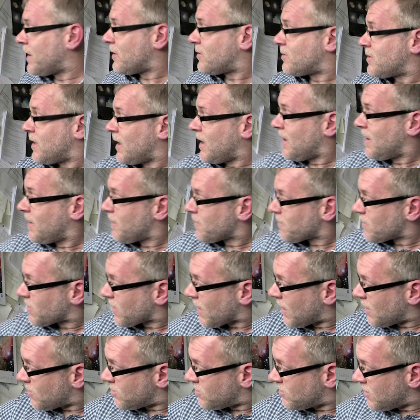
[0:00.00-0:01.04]
it's, the,
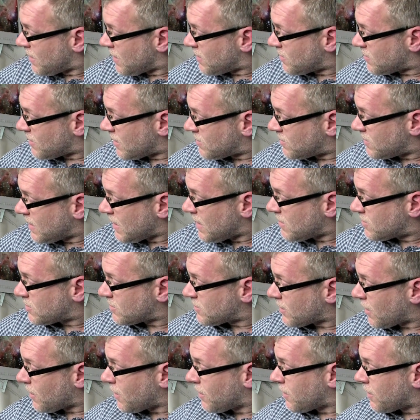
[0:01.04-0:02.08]
it's, this, it's these
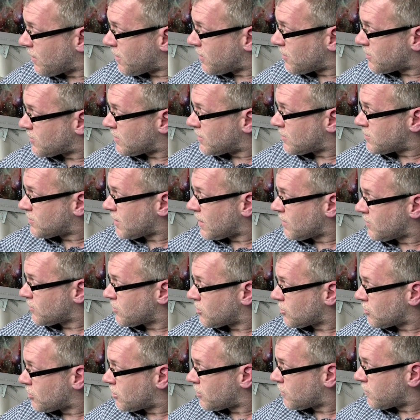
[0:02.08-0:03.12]
stars in the
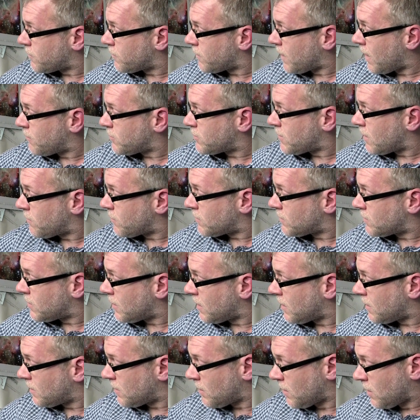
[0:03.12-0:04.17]
center of M
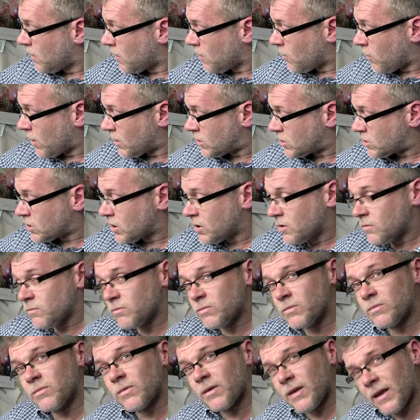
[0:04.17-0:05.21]
seventeen, which
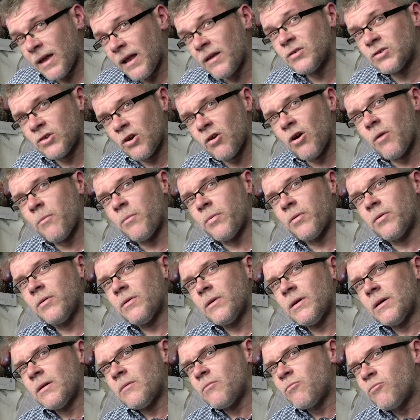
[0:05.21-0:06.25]
kind of show up
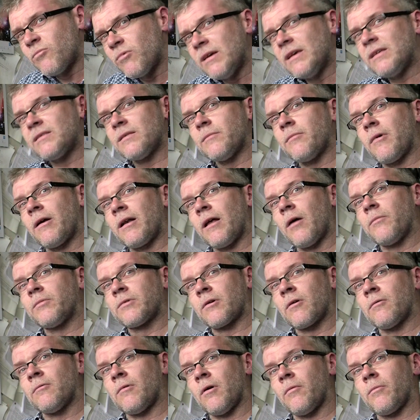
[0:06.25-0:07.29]
reasonable
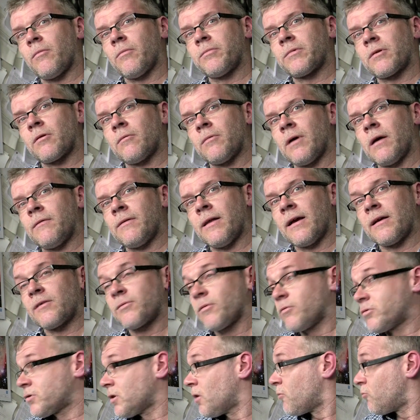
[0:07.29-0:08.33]
optical optical wavelengths,
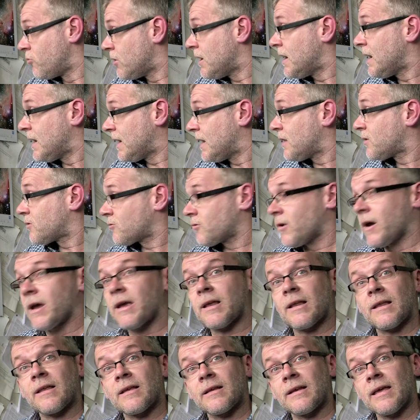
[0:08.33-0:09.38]
but show up really
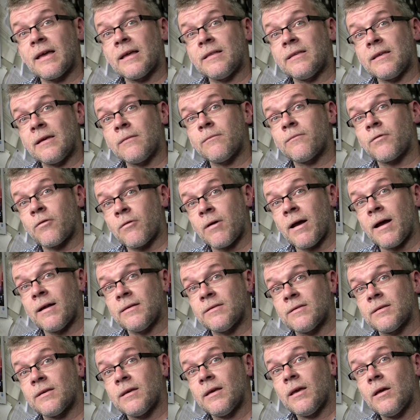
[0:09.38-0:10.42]
strikingly in the
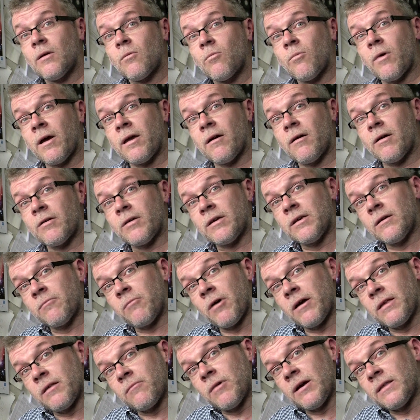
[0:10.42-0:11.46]
infrared, where you are,
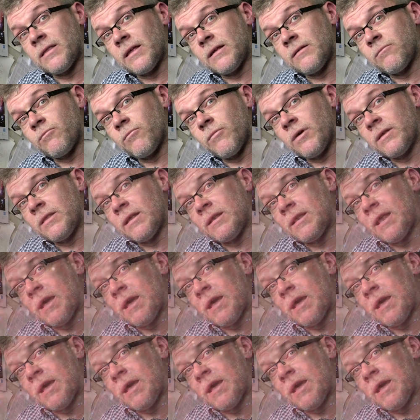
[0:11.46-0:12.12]
where the, where the where the